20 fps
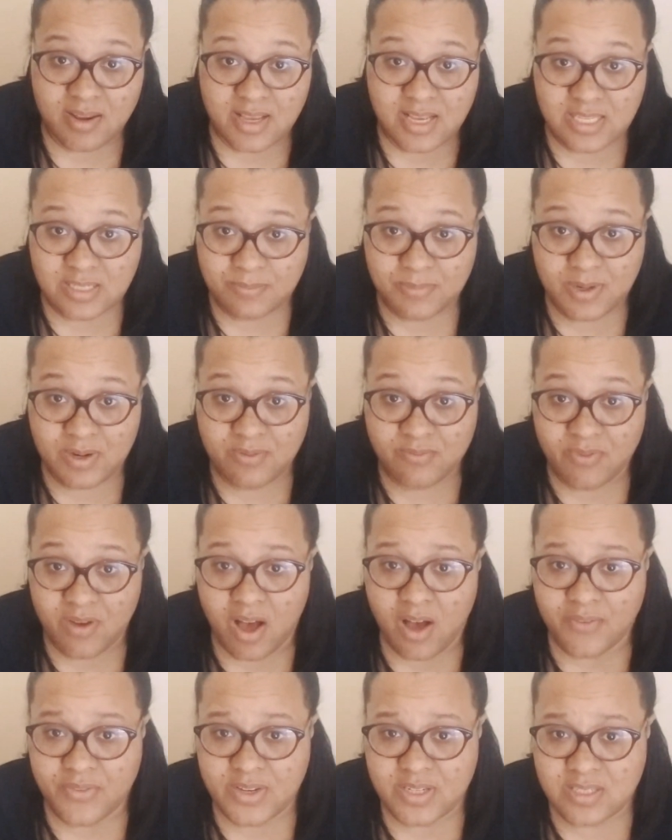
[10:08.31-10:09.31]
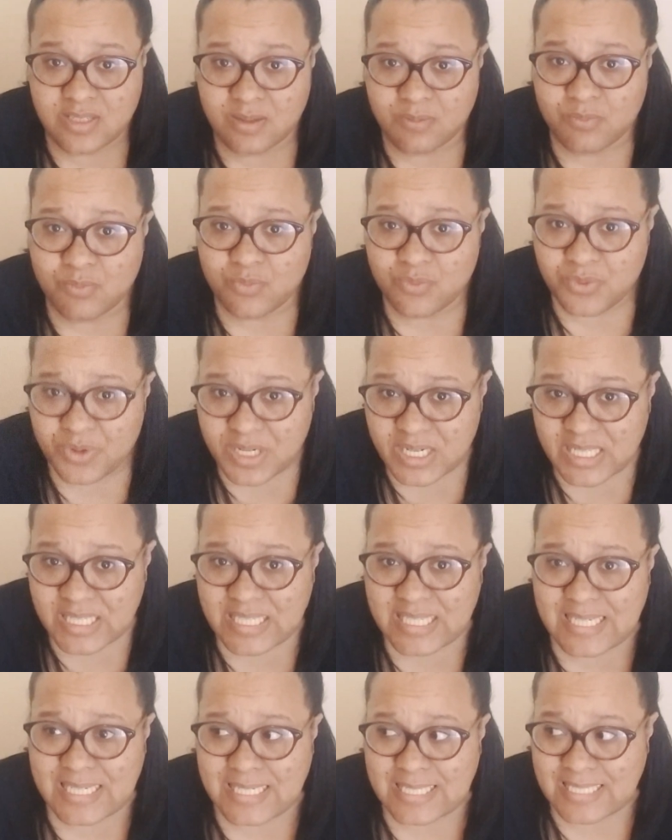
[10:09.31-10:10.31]
has been involved in some
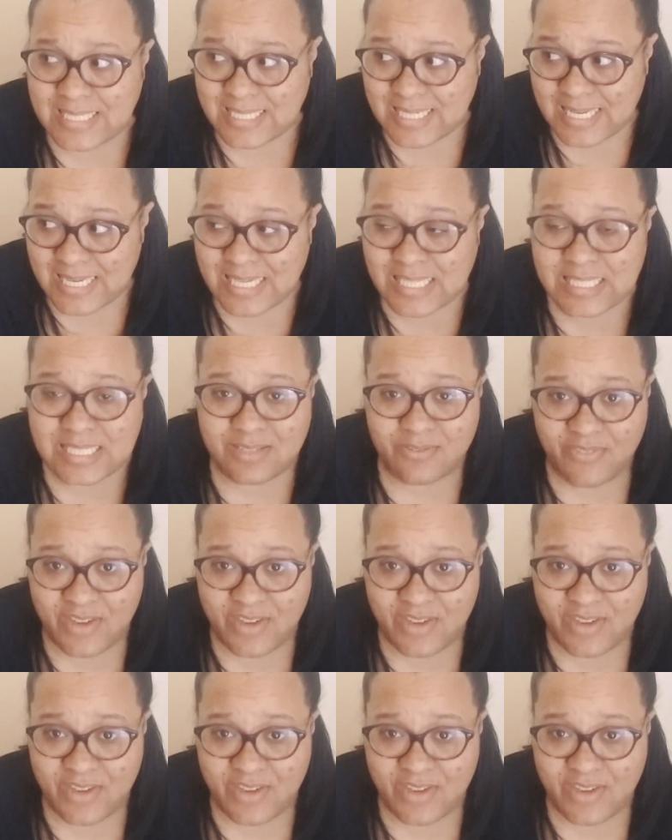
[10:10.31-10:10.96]
really intense